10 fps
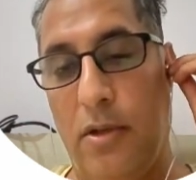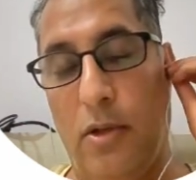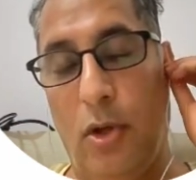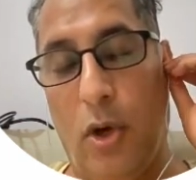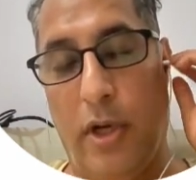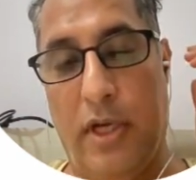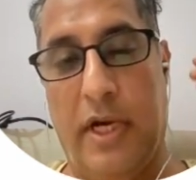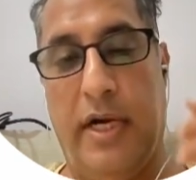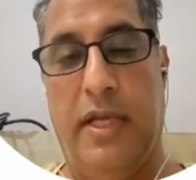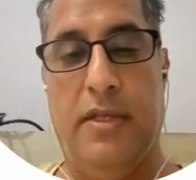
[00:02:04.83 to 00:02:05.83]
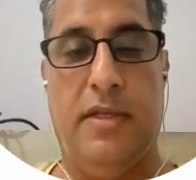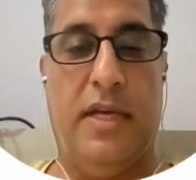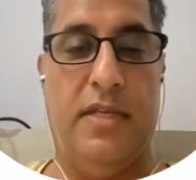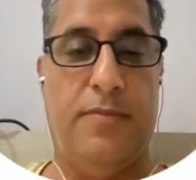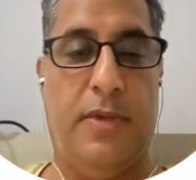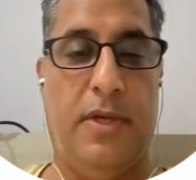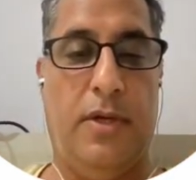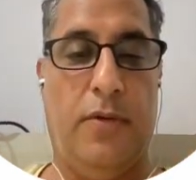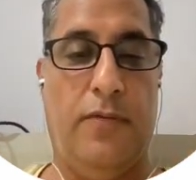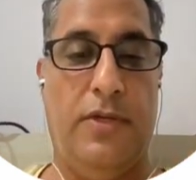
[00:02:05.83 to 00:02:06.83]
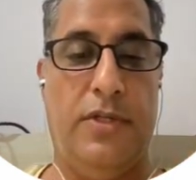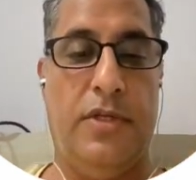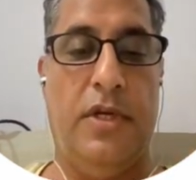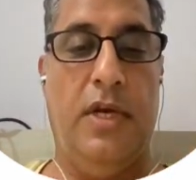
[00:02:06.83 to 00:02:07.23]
login IDs as per your wish,